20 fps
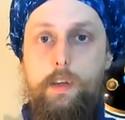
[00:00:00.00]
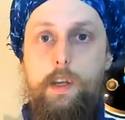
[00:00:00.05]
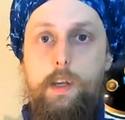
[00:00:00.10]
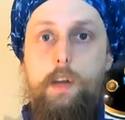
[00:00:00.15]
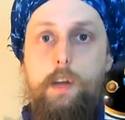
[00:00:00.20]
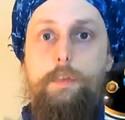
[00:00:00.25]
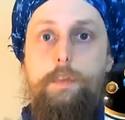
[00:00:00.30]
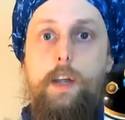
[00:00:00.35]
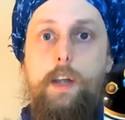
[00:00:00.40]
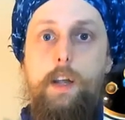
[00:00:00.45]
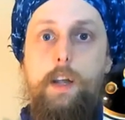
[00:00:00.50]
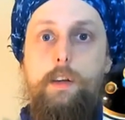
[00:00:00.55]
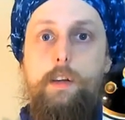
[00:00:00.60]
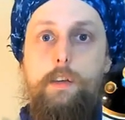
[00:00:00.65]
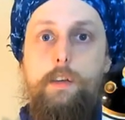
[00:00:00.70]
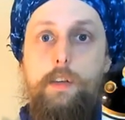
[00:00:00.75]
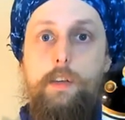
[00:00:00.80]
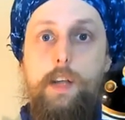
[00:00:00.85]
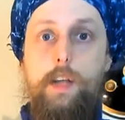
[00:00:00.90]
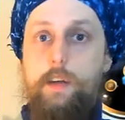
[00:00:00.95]
In fact, it's
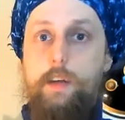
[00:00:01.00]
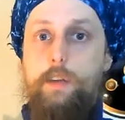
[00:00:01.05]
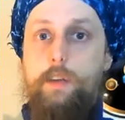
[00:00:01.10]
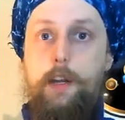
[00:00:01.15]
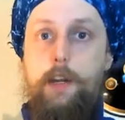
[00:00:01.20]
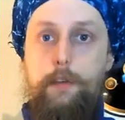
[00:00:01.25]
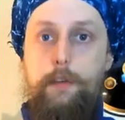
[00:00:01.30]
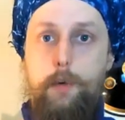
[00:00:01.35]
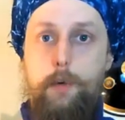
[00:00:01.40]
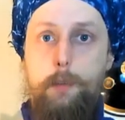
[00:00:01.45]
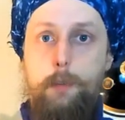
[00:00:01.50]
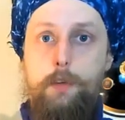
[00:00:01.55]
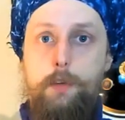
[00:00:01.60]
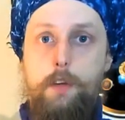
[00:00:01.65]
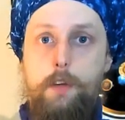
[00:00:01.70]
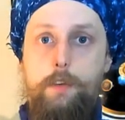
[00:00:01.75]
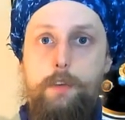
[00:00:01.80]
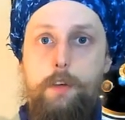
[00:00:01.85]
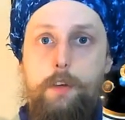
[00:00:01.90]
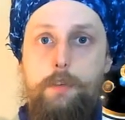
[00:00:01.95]
against any form of
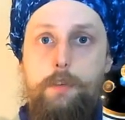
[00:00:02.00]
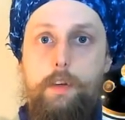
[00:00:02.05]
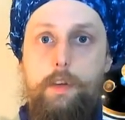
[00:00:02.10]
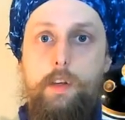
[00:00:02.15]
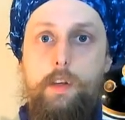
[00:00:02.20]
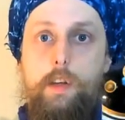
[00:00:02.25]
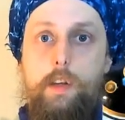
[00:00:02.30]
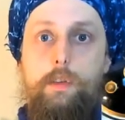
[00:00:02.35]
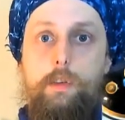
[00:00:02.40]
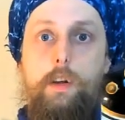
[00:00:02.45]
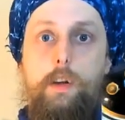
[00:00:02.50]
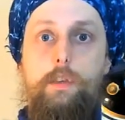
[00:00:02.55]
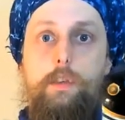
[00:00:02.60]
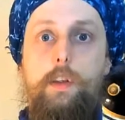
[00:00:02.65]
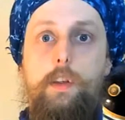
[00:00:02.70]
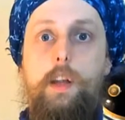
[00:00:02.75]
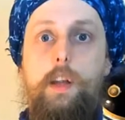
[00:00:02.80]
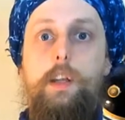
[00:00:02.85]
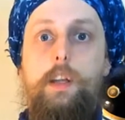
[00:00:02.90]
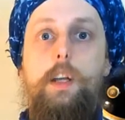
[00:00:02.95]
conversion. It's not
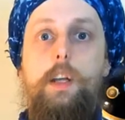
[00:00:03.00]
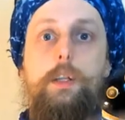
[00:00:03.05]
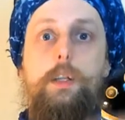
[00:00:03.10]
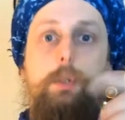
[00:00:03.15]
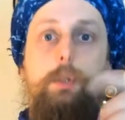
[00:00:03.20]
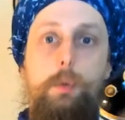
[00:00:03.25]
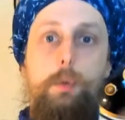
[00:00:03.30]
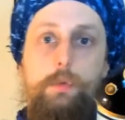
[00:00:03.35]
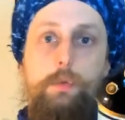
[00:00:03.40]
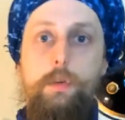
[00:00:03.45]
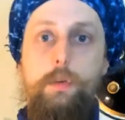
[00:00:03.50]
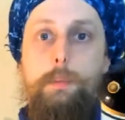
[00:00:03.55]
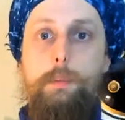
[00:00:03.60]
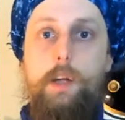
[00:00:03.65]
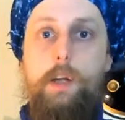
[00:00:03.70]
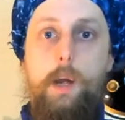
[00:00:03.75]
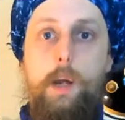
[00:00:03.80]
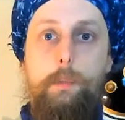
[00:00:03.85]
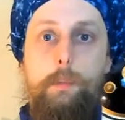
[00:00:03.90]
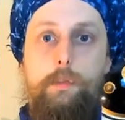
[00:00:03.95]
saying you should
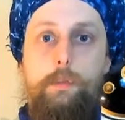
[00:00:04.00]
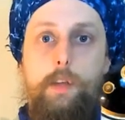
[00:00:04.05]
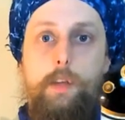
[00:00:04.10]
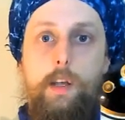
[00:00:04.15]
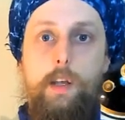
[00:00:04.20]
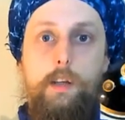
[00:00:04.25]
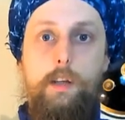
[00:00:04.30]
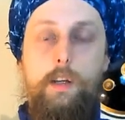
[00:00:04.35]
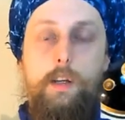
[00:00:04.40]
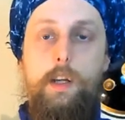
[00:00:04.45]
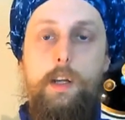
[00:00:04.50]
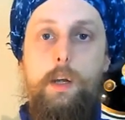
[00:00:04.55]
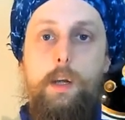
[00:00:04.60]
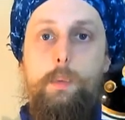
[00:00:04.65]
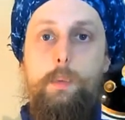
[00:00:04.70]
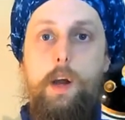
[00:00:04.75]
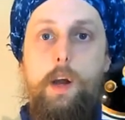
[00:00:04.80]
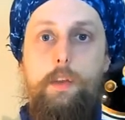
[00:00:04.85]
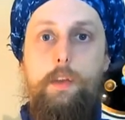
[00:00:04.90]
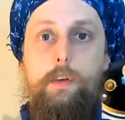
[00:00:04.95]
become Sikh.
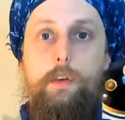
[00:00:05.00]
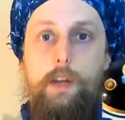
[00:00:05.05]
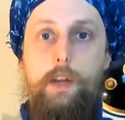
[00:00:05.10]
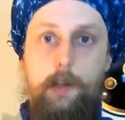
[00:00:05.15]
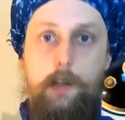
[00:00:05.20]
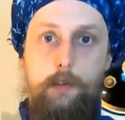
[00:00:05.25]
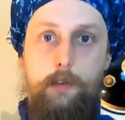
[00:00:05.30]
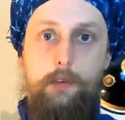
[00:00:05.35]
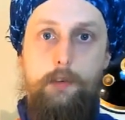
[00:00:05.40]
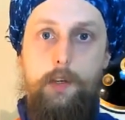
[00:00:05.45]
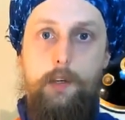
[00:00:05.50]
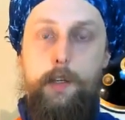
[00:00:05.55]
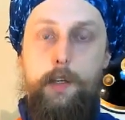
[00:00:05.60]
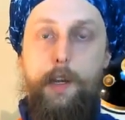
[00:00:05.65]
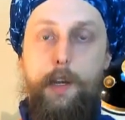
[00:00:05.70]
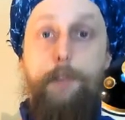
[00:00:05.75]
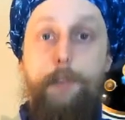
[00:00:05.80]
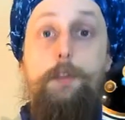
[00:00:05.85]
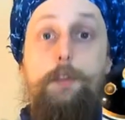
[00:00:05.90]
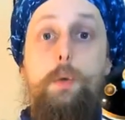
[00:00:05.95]
Rather, it's
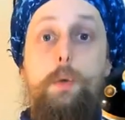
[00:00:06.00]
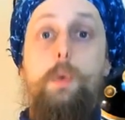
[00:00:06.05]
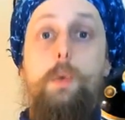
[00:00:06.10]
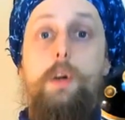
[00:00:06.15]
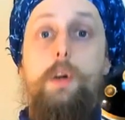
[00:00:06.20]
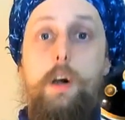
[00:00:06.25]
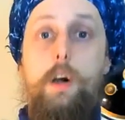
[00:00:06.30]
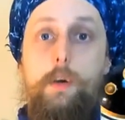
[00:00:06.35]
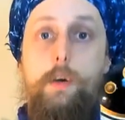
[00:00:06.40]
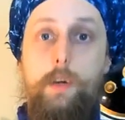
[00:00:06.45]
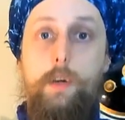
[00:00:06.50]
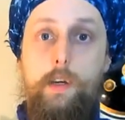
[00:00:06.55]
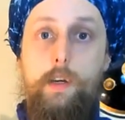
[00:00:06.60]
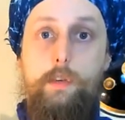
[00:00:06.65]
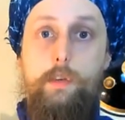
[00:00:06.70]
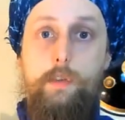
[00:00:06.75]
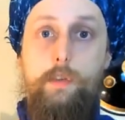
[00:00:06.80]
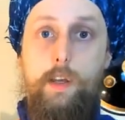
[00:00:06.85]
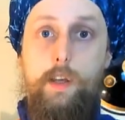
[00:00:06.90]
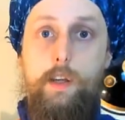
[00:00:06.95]
if you were already
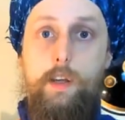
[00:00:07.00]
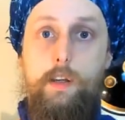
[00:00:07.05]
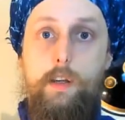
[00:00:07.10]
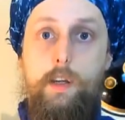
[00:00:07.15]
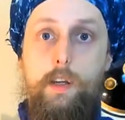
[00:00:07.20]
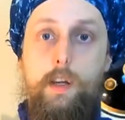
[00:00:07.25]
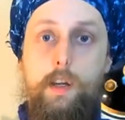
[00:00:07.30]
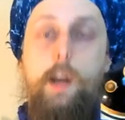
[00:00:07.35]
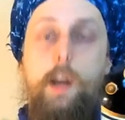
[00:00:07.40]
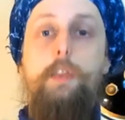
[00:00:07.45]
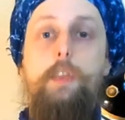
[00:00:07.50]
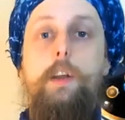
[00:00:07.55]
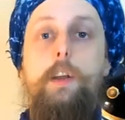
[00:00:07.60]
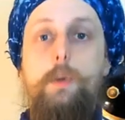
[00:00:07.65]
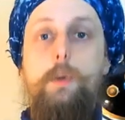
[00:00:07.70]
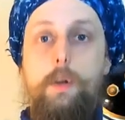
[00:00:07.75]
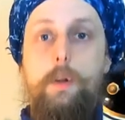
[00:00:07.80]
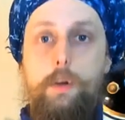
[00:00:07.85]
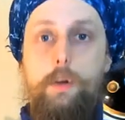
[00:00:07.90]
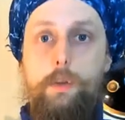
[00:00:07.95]
Sikh, and then
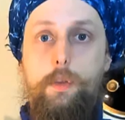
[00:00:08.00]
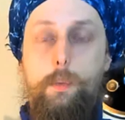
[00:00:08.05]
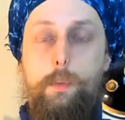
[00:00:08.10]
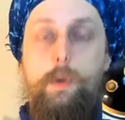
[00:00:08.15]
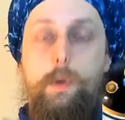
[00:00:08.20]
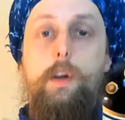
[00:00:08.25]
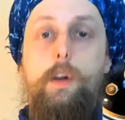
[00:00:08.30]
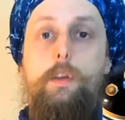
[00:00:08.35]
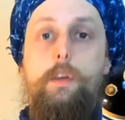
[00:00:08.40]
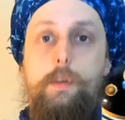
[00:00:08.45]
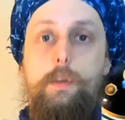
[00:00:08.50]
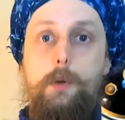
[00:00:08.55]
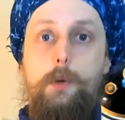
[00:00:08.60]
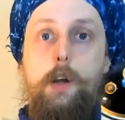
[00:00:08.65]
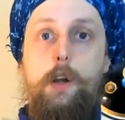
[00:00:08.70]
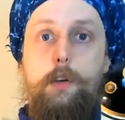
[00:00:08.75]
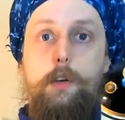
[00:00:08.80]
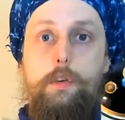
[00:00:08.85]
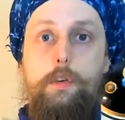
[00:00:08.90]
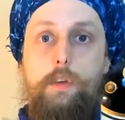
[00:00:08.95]
you learn the words and you
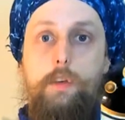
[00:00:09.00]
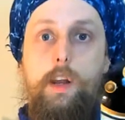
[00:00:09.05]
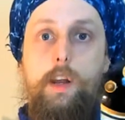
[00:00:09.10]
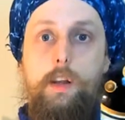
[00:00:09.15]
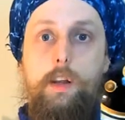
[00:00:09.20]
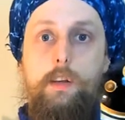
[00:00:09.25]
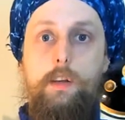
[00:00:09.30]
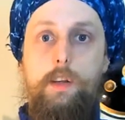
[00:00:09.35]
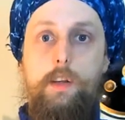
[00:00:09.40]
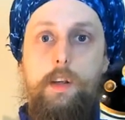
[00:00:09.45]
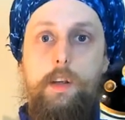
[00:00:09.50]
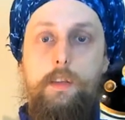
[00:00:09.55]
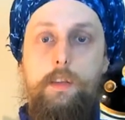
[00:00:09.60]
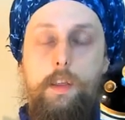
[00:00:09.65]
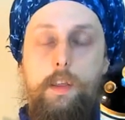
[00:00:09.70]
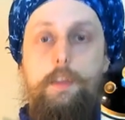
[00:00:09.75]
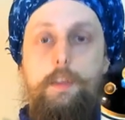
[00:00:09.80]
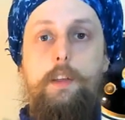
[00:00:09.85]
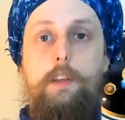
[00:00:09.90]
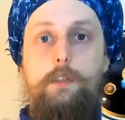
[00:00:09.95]
understand
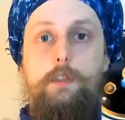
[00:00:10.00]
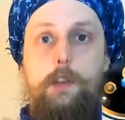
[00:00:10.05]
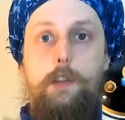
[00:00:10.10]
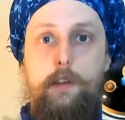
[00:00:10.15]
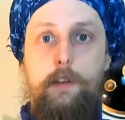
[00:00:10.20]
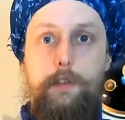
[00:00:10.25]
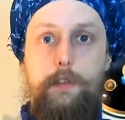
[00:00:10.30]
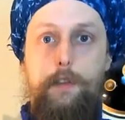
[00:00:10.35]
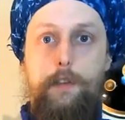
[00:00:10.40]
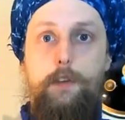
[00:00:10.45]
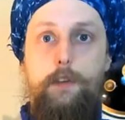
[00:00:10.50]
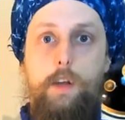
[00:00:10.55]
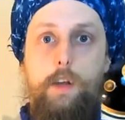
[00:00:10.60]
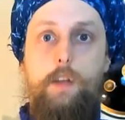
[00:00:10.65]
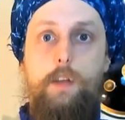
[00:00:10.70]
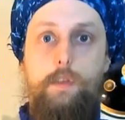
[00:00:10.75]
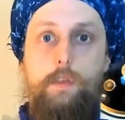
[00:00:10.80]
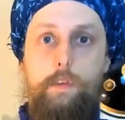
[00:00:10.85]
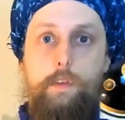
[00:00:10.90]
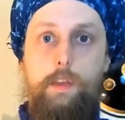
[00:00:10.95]
that this is the
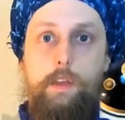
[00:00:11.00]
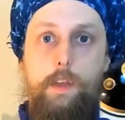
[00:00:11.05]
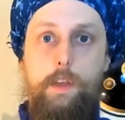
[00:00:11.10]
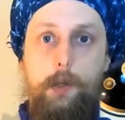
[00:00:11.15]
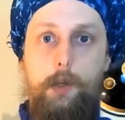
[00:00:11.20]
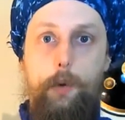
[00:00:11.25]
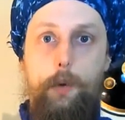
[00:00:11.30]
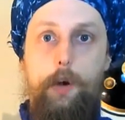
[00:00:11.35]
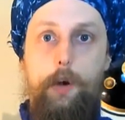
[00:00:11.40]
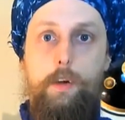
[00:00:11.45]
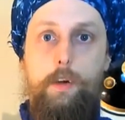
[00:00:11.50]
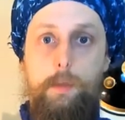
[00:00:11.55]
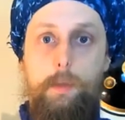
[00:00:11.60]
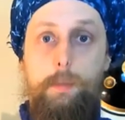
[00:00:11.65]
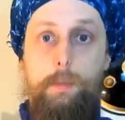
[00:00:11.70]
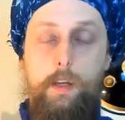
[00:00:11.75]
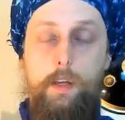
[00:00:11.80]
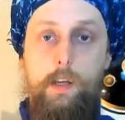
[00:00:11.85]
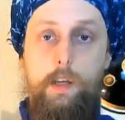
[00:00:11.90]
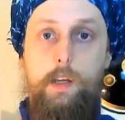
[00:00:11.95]
philosophy that you already
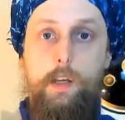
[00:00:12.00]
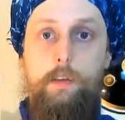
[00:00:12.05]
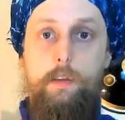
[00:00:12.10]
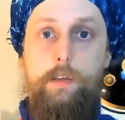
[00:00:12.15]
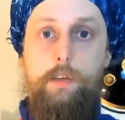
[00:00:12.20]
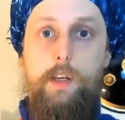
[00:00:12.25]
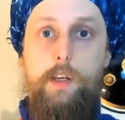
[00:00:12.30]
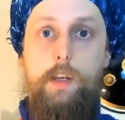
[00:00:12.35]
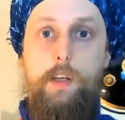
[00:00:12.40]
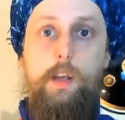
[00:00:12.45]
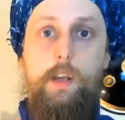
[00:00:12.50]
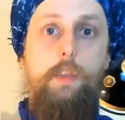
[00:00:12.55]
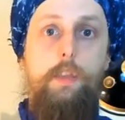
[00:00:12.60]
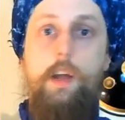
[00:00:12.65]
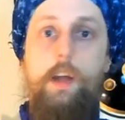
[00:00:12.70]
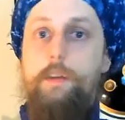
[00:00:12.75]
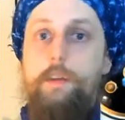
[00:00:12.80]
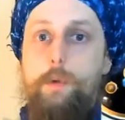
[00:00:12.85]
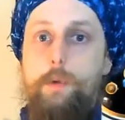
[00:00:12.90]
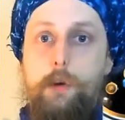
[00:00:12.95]
believed, then
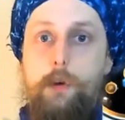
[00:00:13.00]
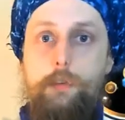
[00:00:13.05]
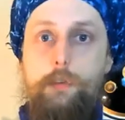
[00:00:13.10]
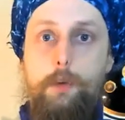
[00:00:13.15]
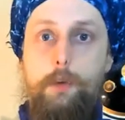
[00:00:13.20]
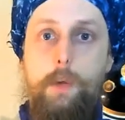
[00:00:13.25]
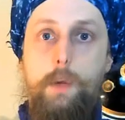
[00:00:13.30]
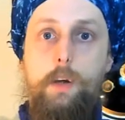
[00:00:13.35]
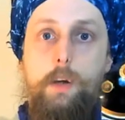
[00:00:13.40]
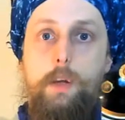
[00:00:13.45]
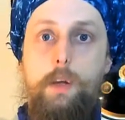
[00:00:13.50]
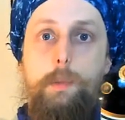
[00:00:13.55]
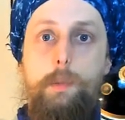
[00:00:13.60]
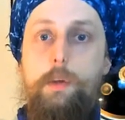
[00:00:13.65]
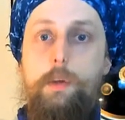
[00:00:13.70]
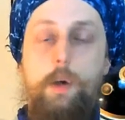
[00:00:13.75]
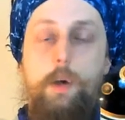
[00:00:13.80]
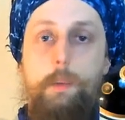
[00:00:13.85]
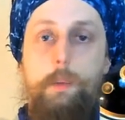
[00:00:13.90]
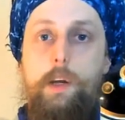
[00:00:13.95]
of course you're welcome, and
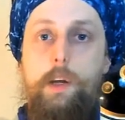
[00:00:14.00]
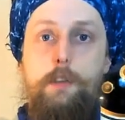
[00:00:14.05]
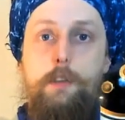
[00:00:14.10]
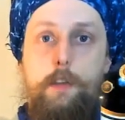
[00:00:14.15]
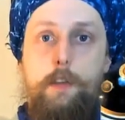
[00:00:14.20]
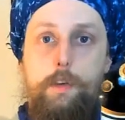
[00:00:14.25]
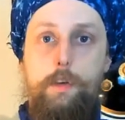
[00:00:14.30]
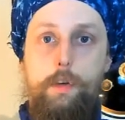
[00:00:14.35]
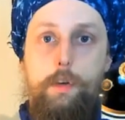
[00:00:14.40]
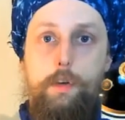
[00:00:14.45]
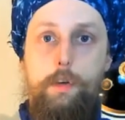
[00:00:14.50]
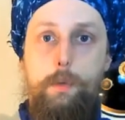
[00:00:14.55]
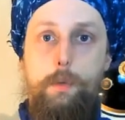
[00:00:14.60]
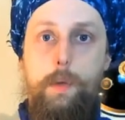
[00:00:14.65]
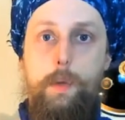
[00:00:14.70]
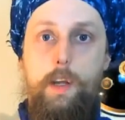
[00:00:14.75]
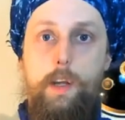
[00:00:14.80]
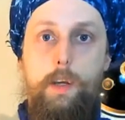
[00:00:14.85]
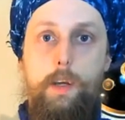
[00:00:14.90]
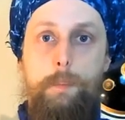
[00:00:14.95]
nobody is ever turned
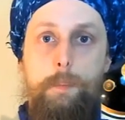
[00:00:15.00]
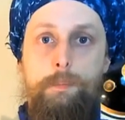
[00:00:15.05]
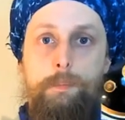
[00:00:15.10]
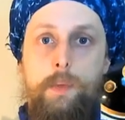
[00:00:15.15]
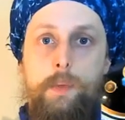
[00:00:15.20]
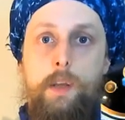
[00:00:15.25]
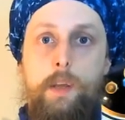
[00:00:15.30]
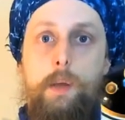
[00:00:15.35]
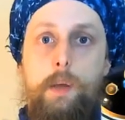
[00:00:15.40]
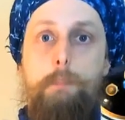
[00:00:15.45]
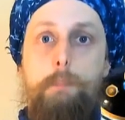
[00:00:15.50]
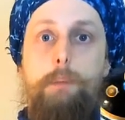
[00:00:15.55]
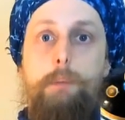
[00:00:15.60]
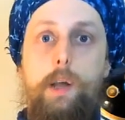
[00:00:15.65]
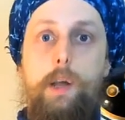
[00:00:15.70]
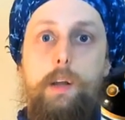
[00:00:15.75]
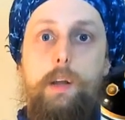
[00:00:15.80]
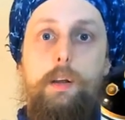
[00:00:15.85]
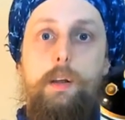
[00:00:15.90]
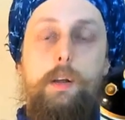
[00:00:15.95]
away.
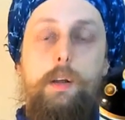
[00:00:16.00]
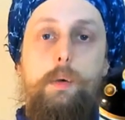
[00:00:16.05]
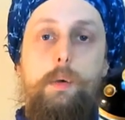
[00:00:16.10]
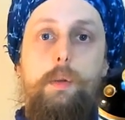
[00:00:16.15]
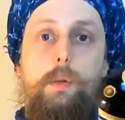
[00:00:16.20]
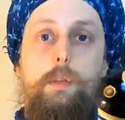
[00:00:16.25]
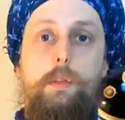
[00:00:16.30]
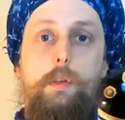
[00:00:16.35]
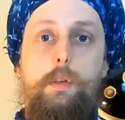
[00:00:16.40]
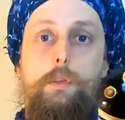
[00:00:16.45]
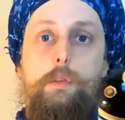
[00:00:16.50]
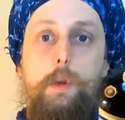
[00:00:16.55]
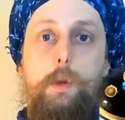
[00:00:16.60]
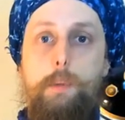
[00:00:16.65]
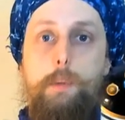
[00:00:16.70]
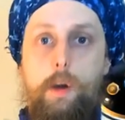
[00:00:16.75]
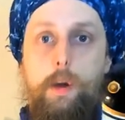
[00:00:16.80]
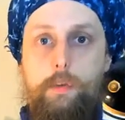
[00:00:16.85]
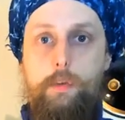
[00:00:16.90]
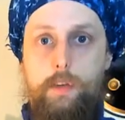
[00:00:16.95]
But there's no
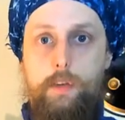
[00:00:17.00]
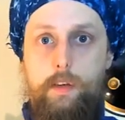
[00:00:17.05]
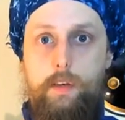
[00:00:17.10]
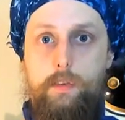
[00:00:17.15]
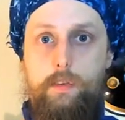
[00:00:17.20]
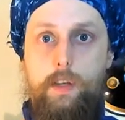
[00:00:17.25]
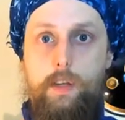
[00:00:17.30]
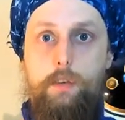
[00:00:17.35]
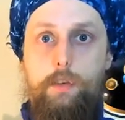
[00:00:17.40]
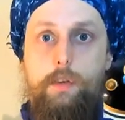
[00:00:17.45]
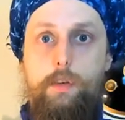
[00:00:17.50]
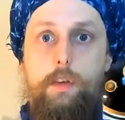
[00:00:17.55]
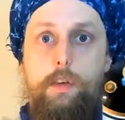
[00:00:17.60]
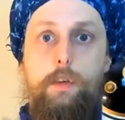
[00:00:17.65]
proselytization.